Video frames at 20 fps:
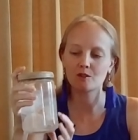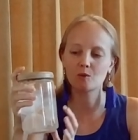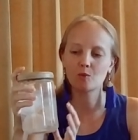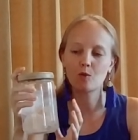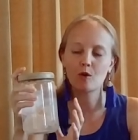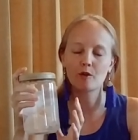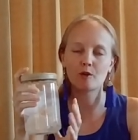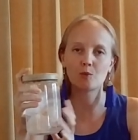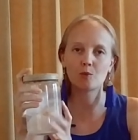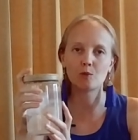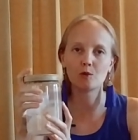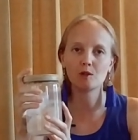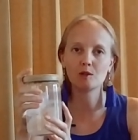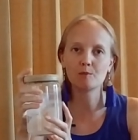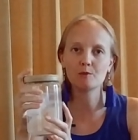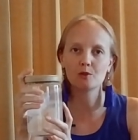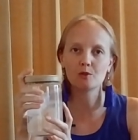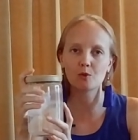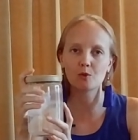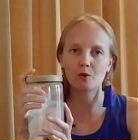The water will
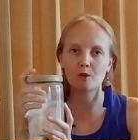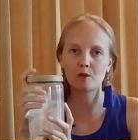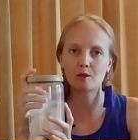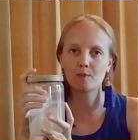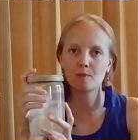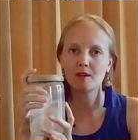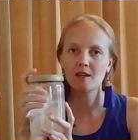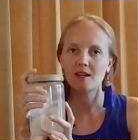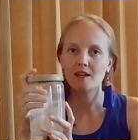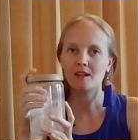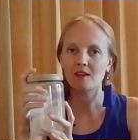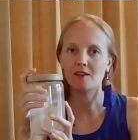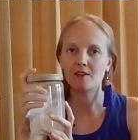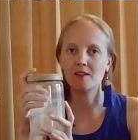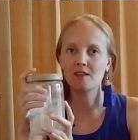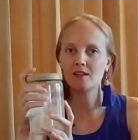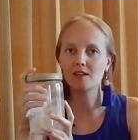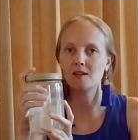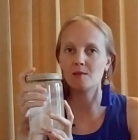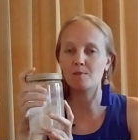absorb
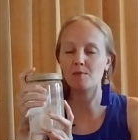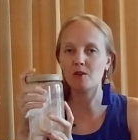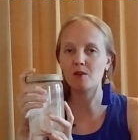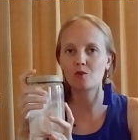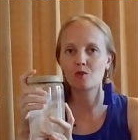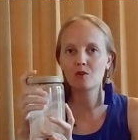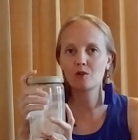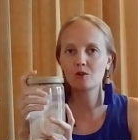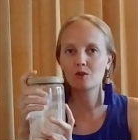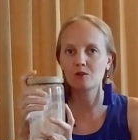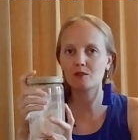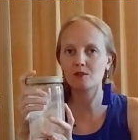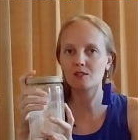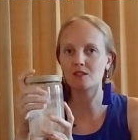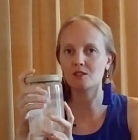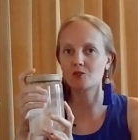the minerals,